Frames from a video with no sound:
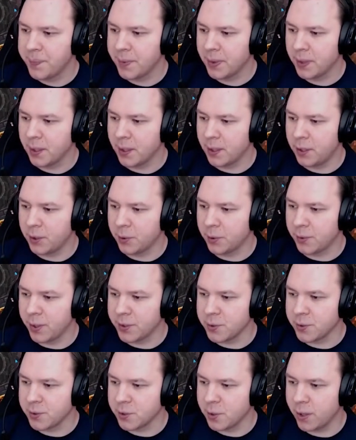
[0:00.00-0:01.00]
Alright,
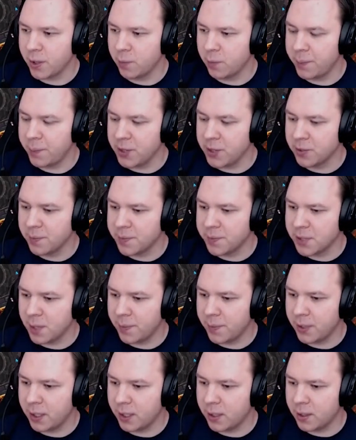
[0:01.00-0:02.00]
so let's go ahead and we'll pendulum
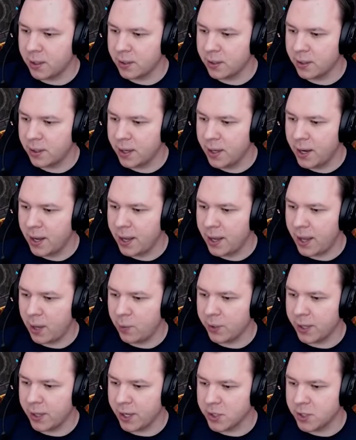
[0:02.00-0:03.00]
summon here. And we
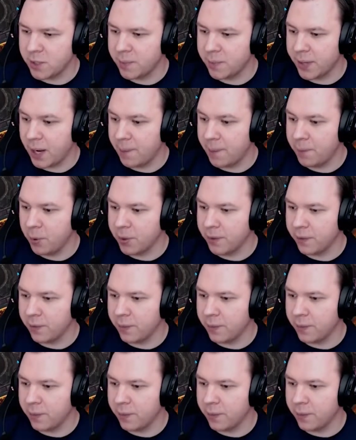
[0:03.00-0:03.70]
can actually bring out both of them.